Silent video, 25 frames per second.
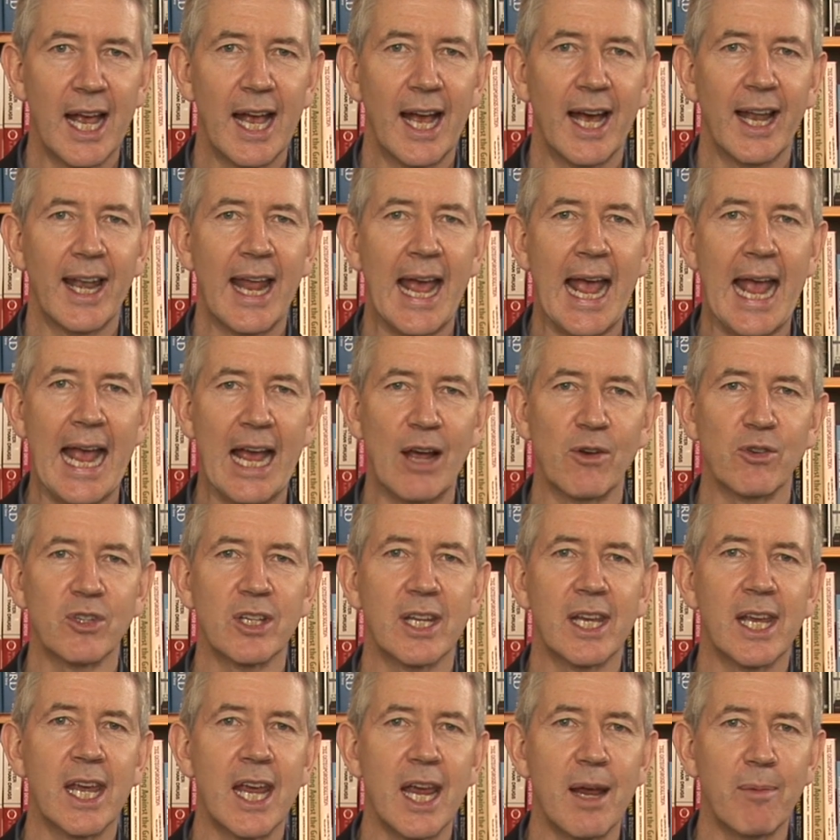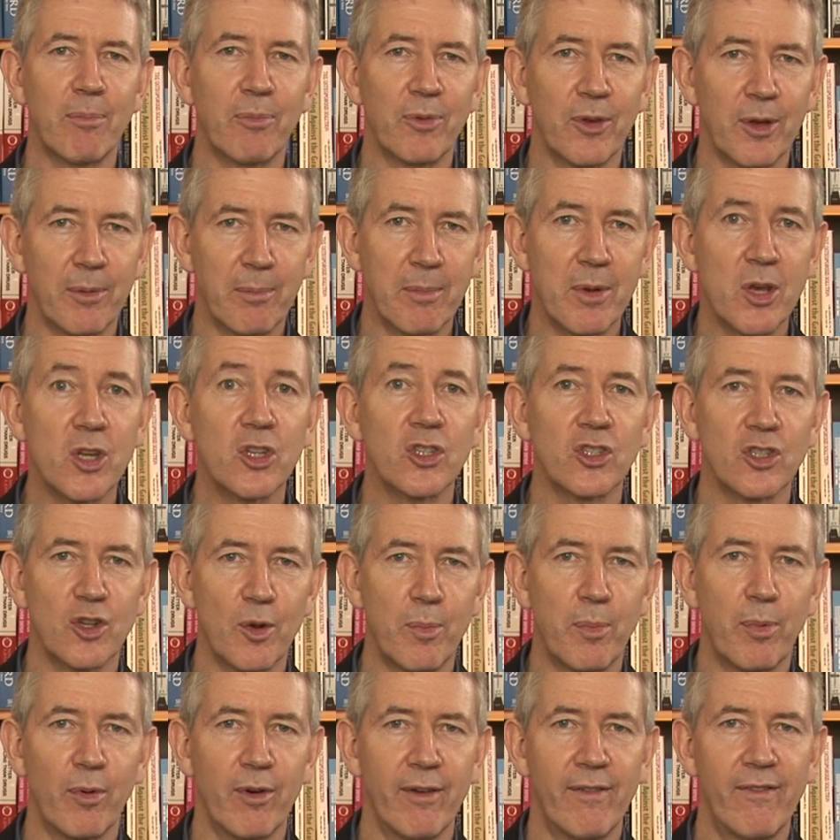and how to keep them
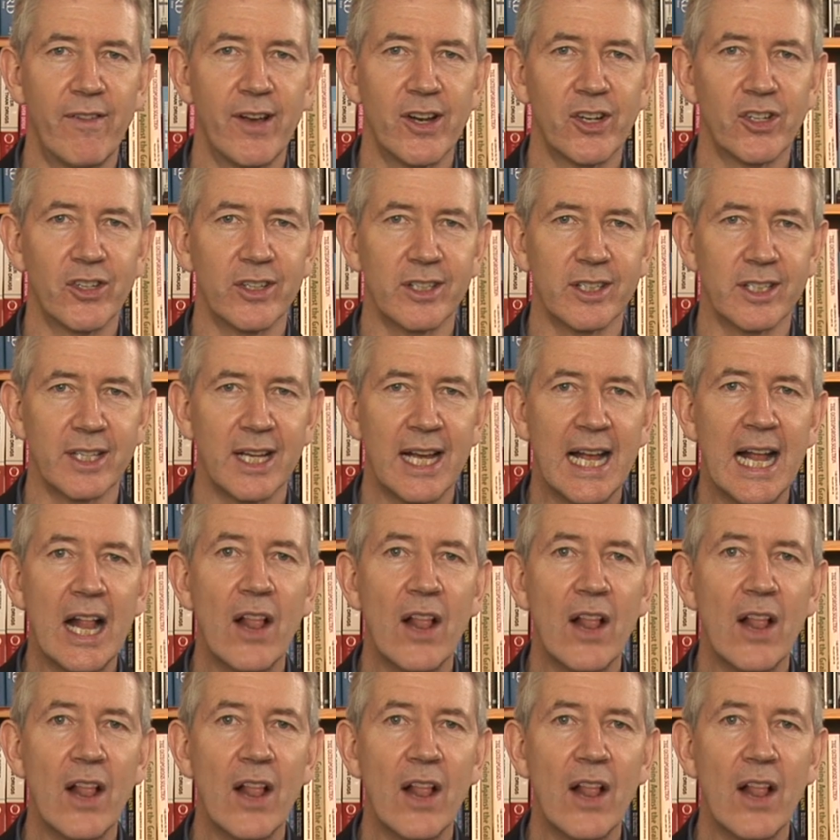super efficient.